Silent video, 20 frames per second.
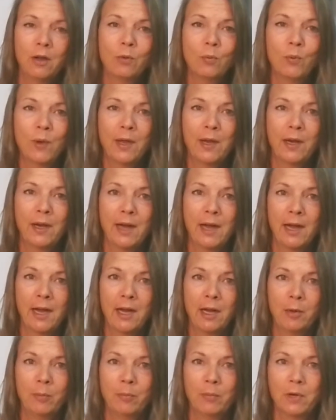when
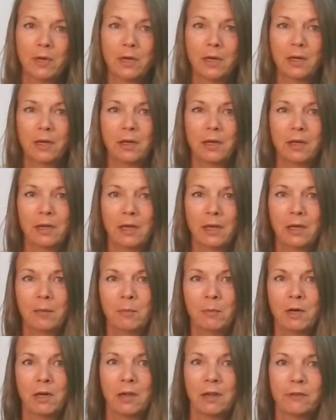I'm in the
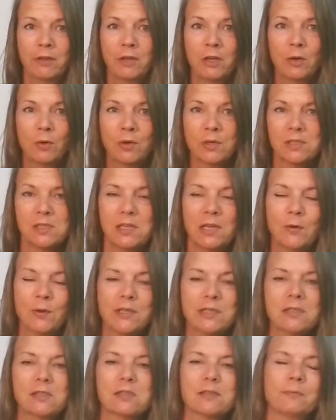middle of a yoga
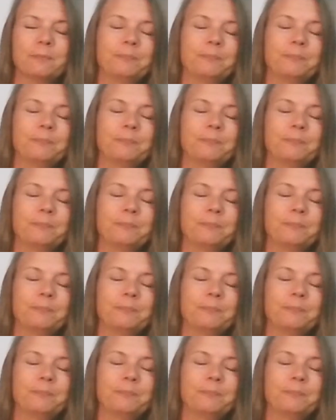sequence.